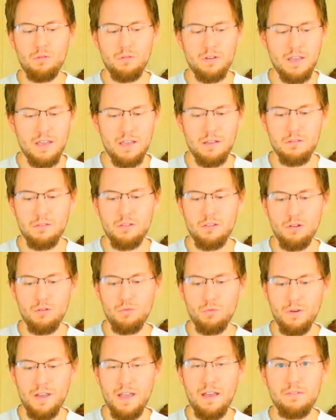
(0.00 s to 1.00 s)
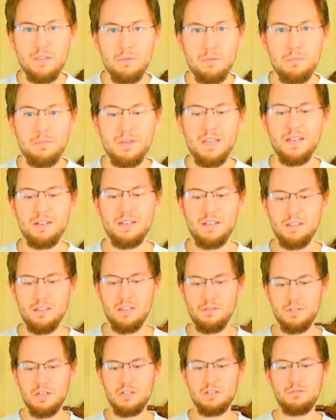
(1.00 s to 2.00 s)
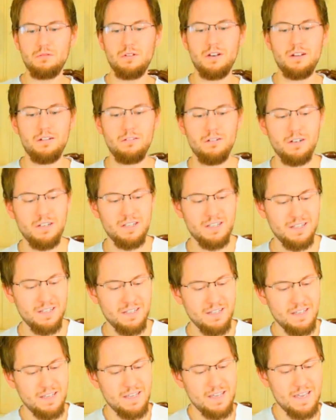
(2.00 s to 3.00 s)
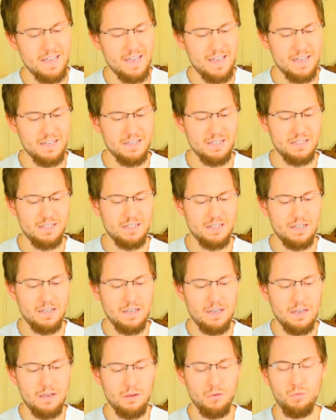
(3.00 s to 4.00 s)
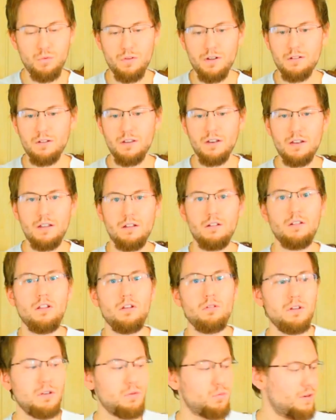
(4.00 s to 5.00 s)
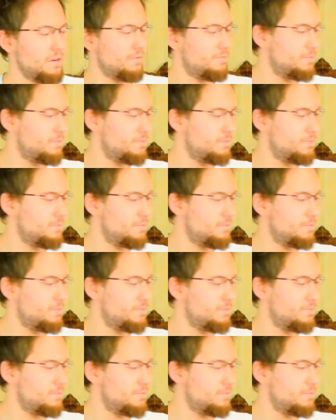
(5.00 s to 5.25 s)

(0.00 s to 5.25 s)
Okay, so we have the Mamiya D7200, and we're gonna load it with